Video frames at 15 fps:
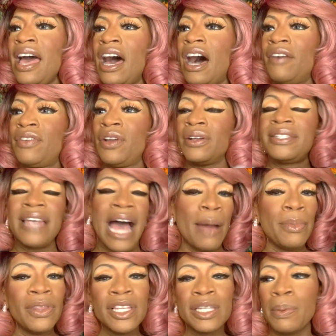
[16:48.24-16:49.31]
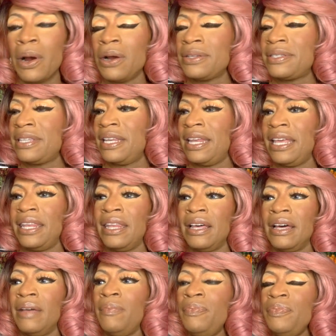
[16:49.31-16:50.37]
mm. of your time with this person
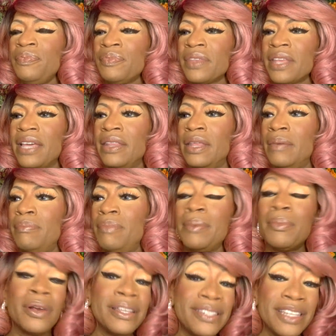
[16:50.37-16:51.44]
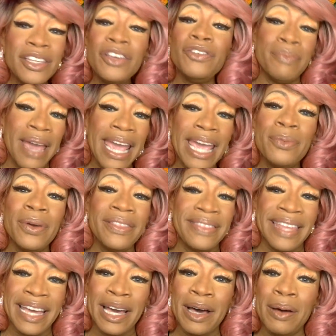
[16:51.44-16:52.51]
and the the memories that you've made
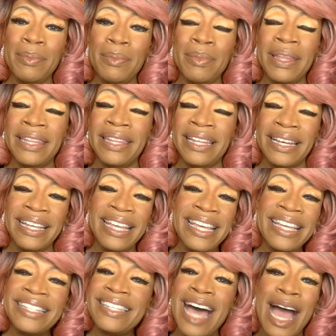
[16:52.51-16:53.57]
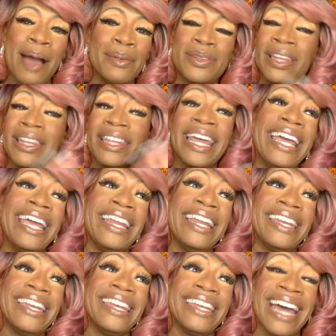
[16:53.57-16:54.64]
with them and the times the late
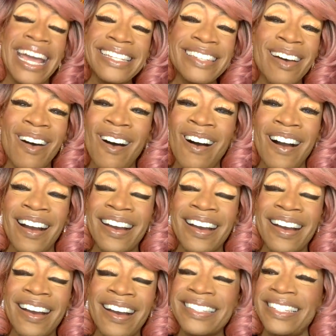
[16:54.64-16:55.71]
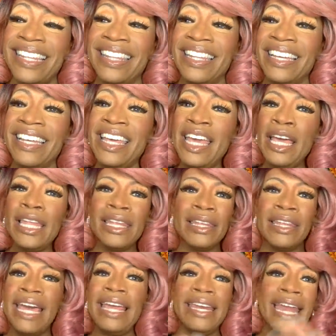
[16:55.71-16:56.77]
night talks and the late night,
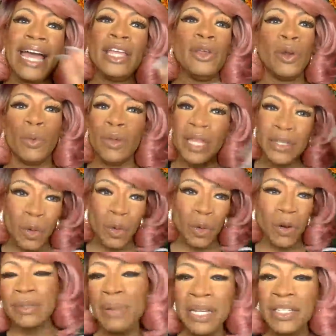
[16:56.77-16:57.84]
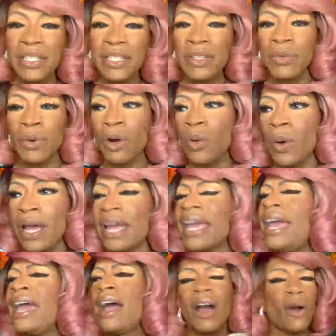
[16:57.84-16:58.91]
you know, let's order some pizza real quick, are
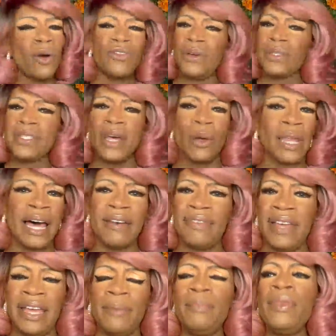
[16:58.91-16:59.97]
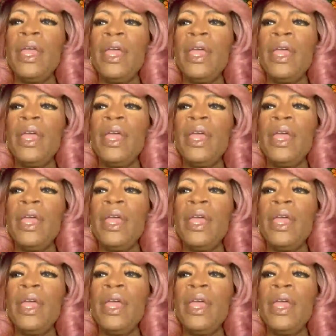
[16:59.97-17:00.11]
going to feel so loving